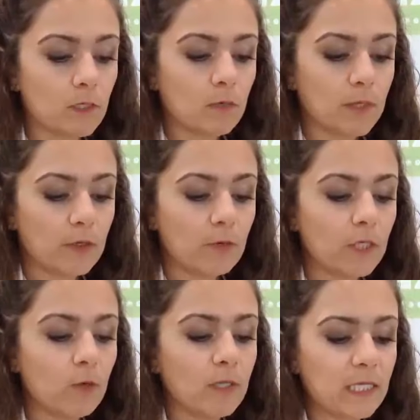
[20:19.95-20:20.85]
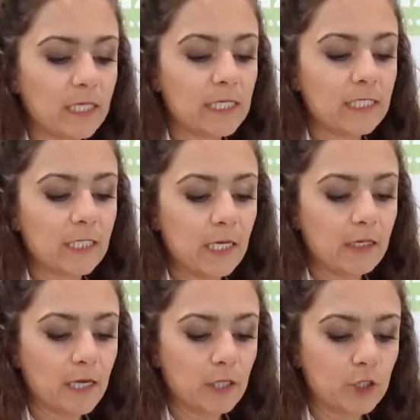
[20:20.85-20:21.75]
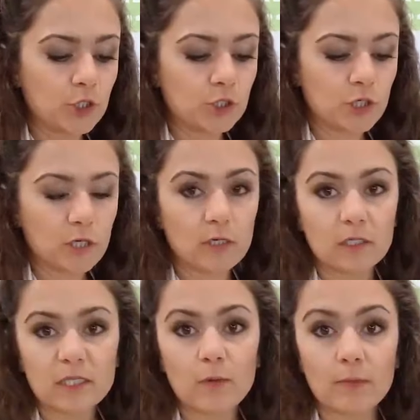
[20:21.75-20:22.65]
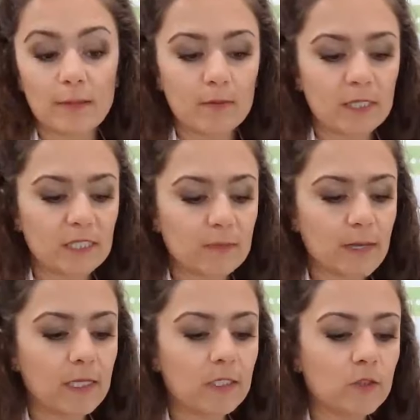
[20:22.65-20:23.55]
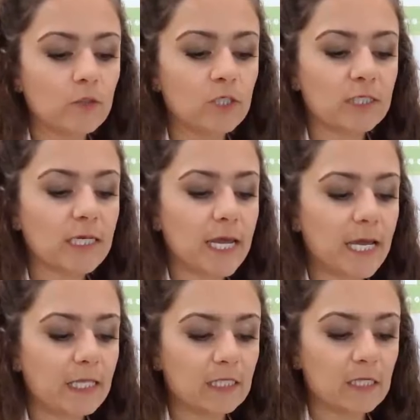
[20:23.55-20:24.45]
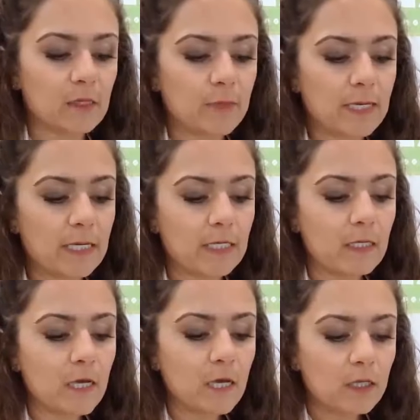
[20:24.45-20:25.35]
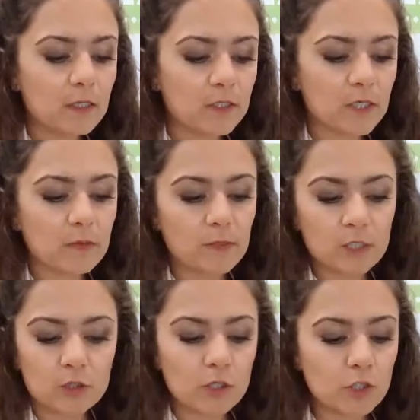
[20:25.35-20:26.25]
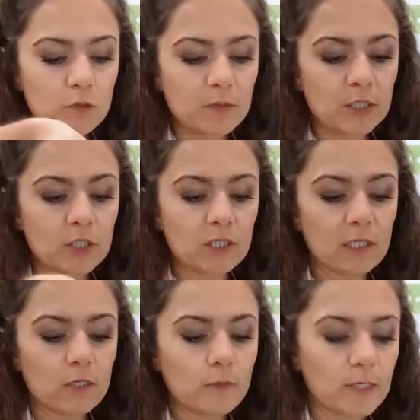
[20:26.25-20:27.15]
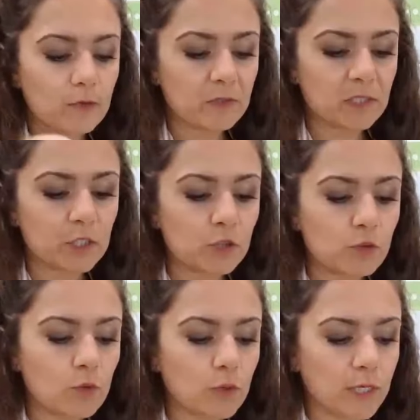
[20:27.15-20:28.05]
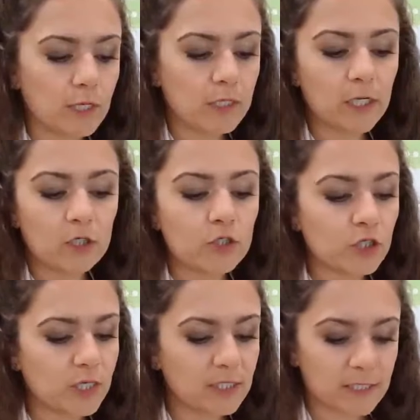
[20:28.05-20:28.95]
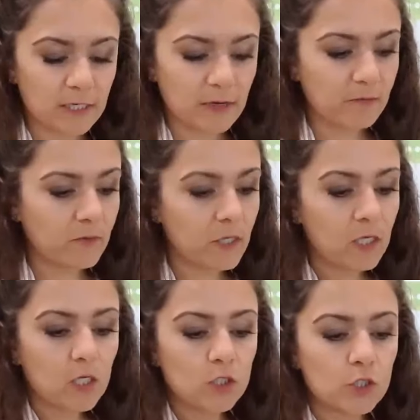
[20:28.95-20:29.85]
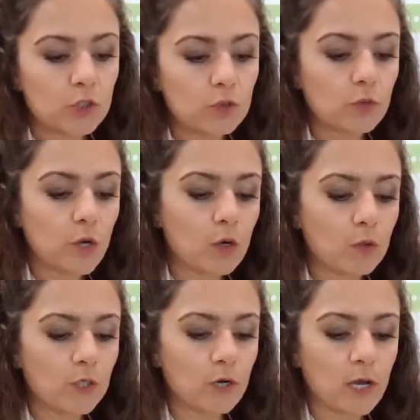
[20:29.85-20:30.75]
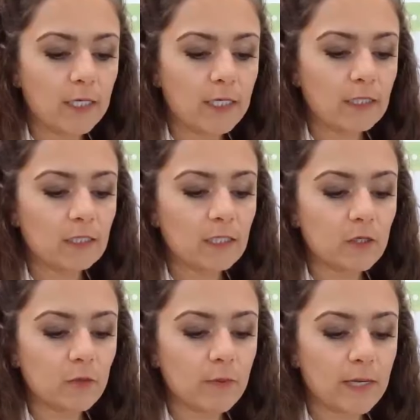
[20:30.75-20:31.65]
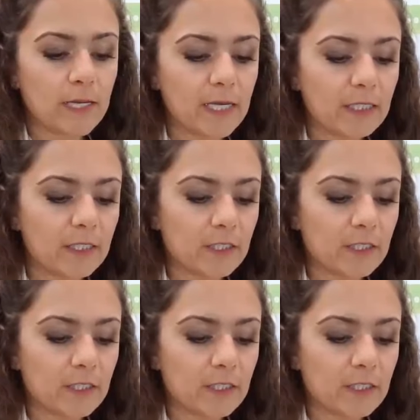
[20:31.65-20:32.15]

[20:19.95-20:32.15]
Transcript: But I really want the heat to hit that ginger. I want to be able to smell it. So we're just going to add this into the pan. There should be just a little bit of residual oil in here, just enough to coat your onions a little bit.